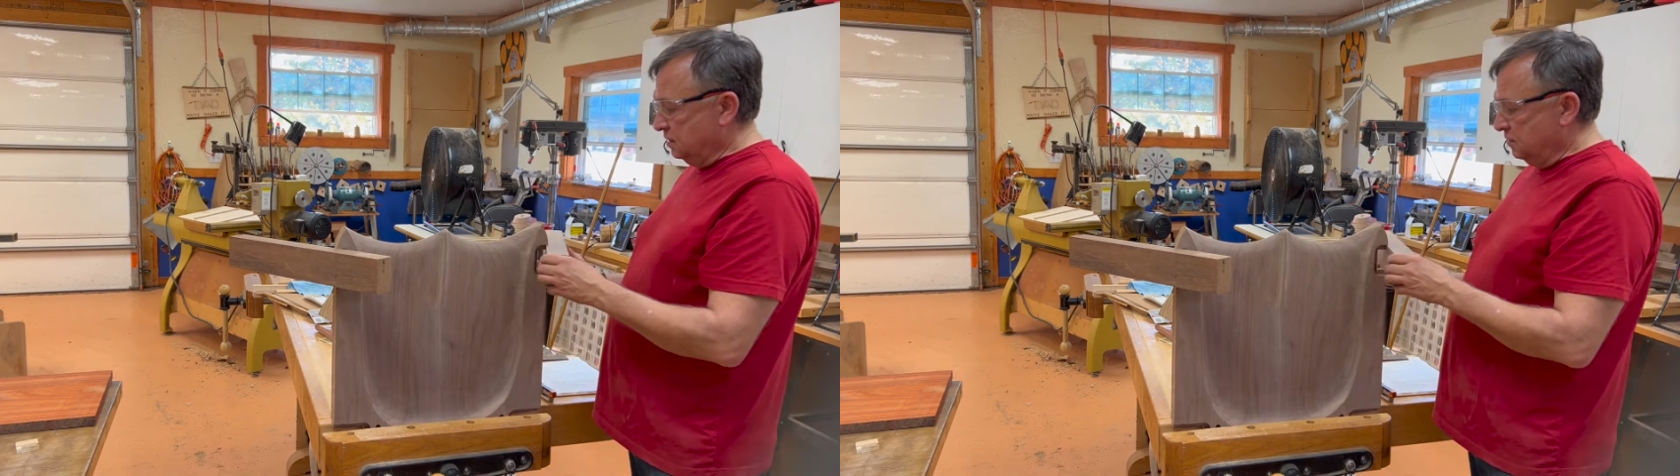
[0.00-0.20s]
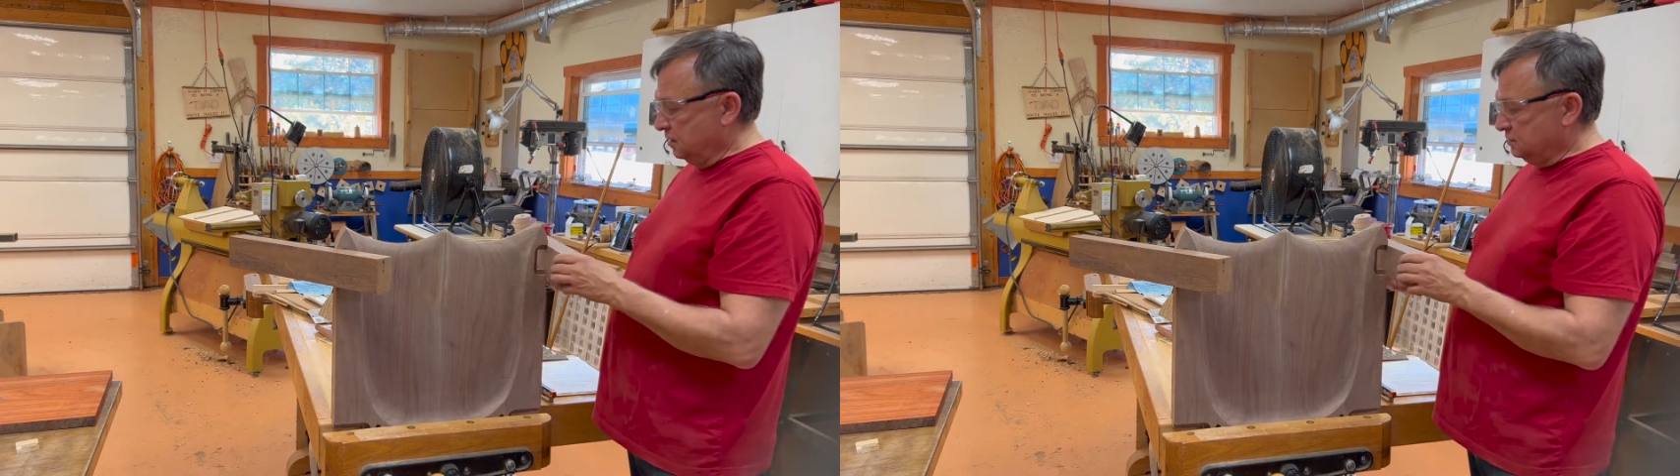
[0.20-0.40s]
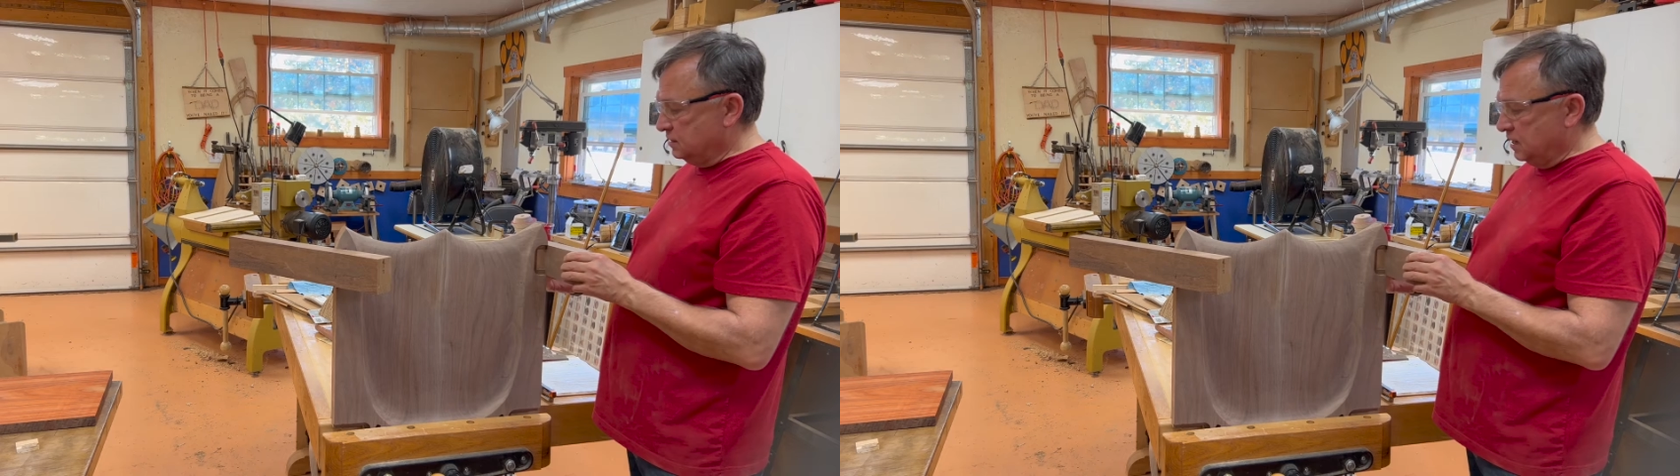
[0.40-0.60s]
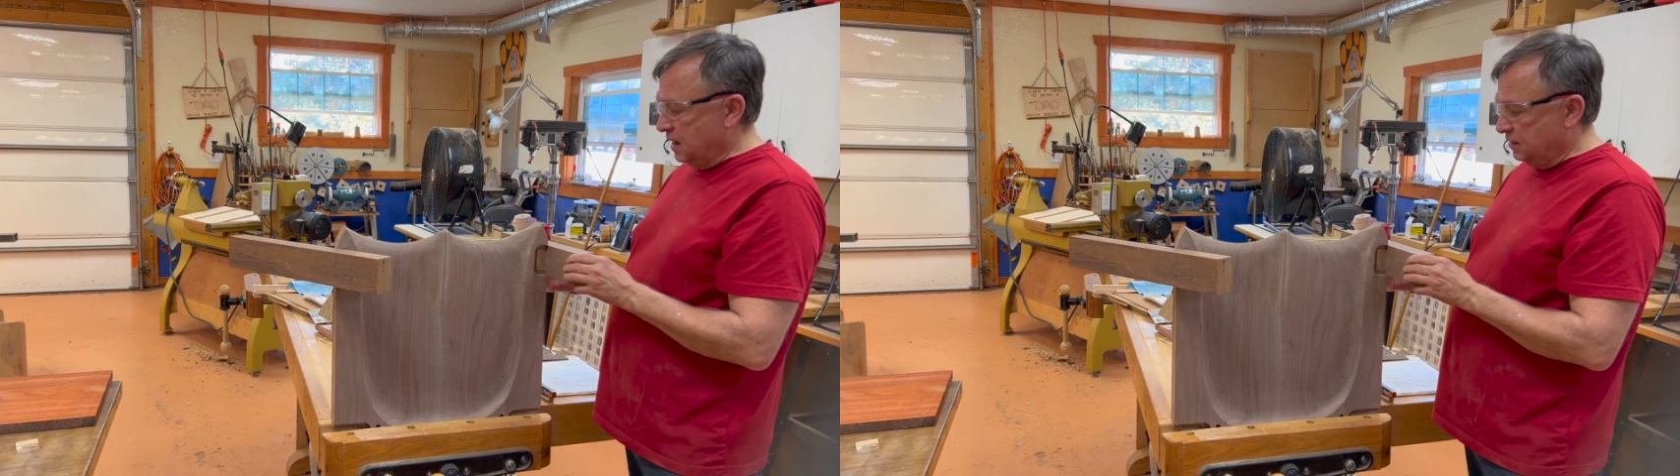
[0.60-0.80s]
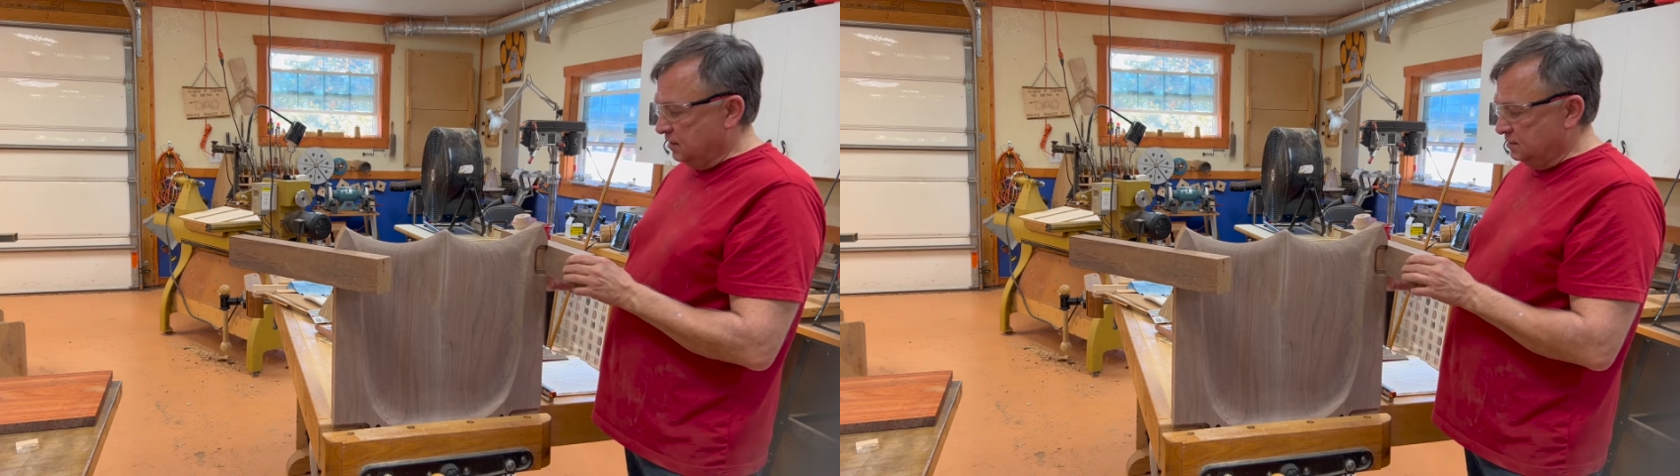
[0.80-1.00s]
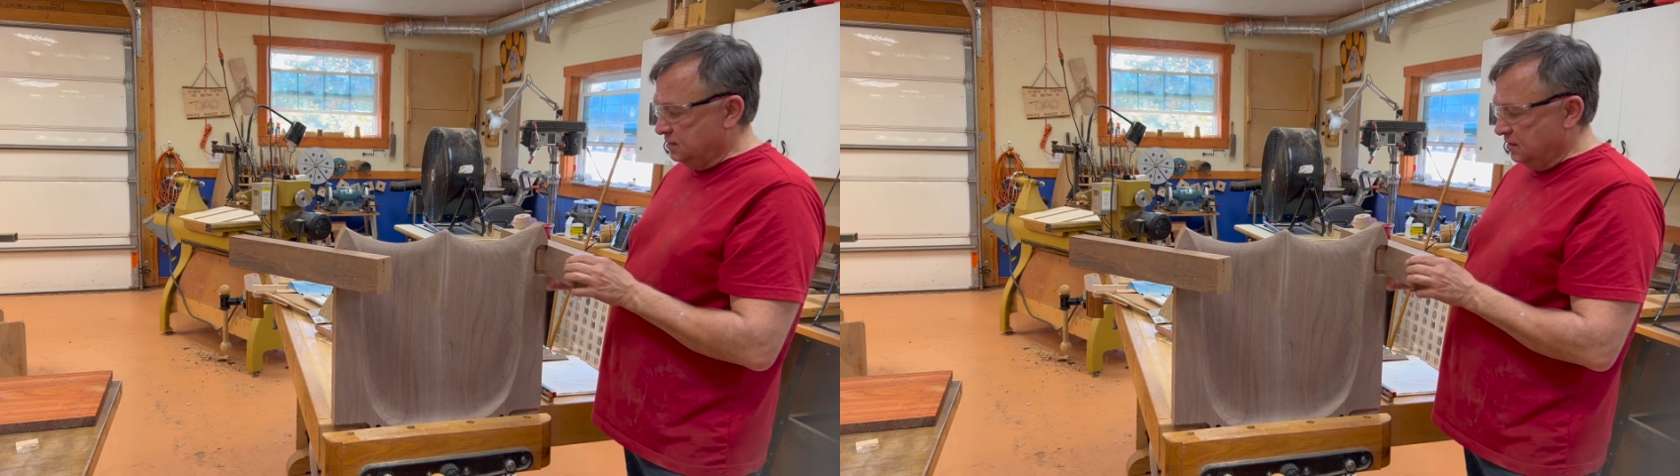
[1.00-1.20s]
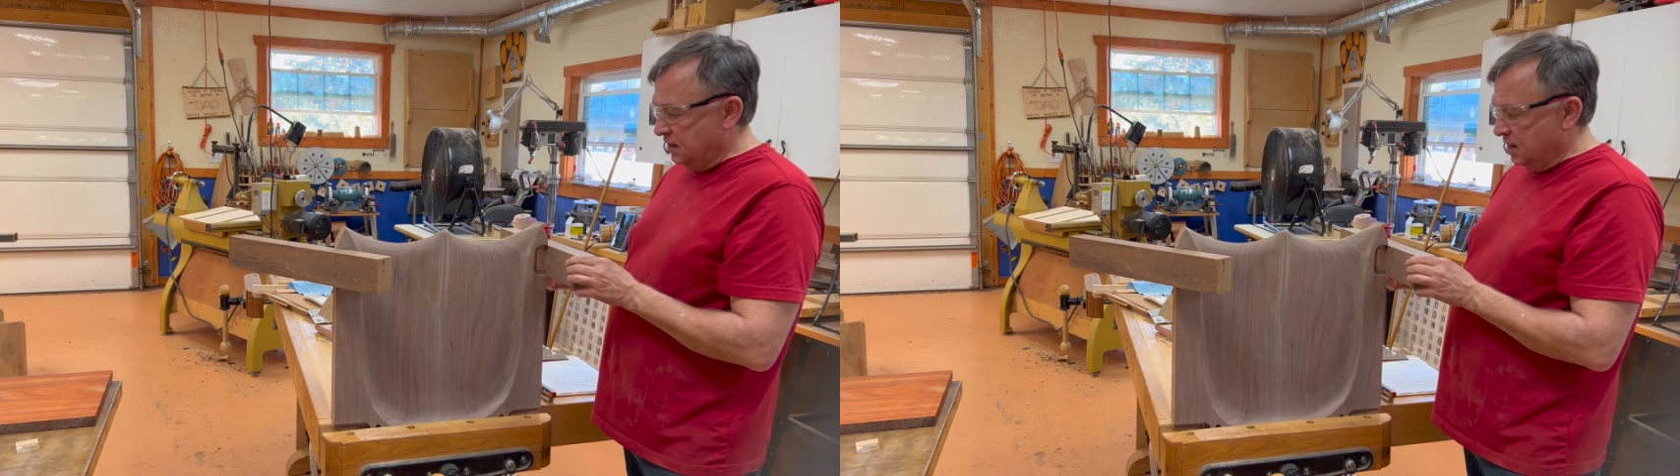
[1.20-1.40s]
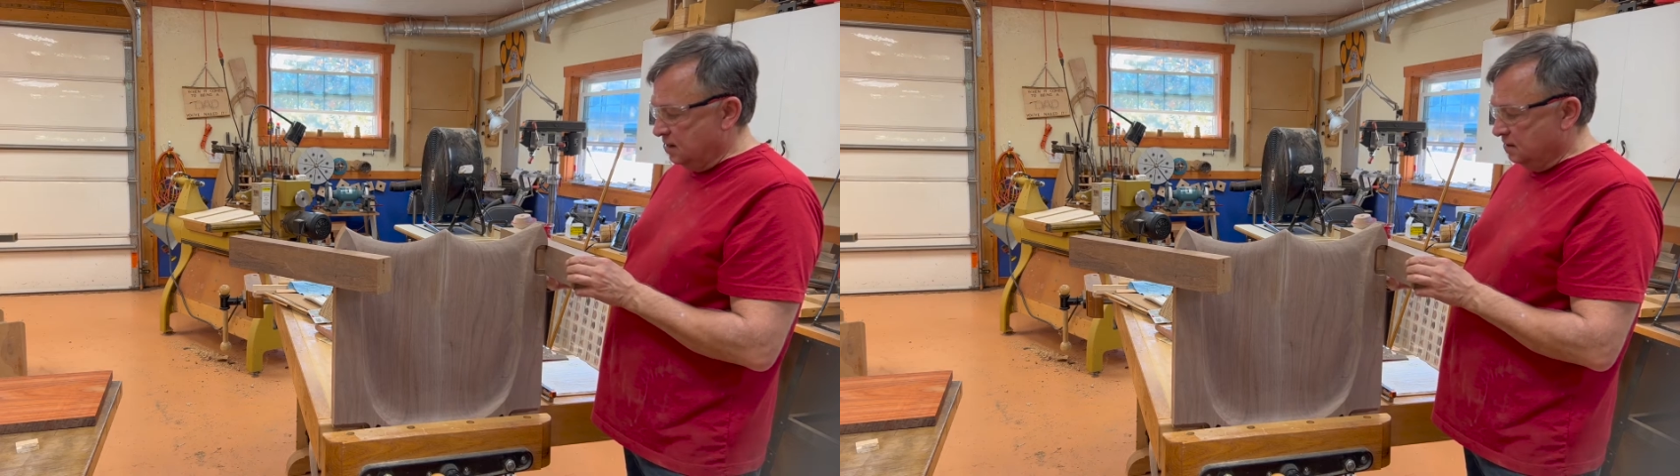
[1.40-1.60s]
and they'll sit like this in
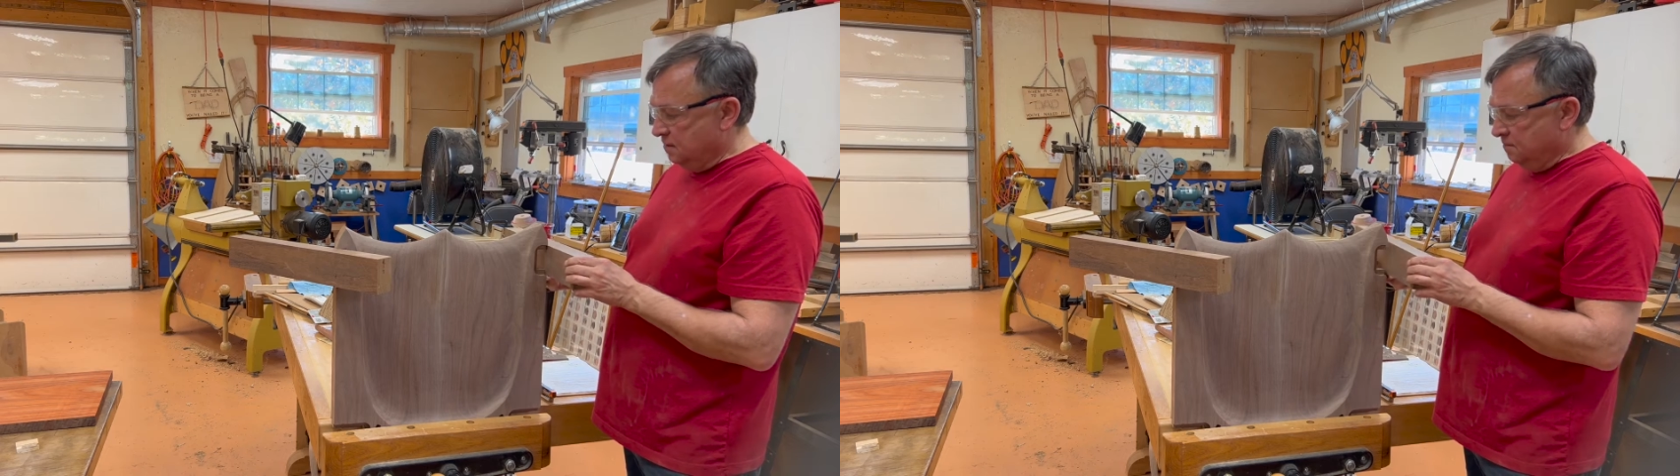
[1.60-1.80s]
the end,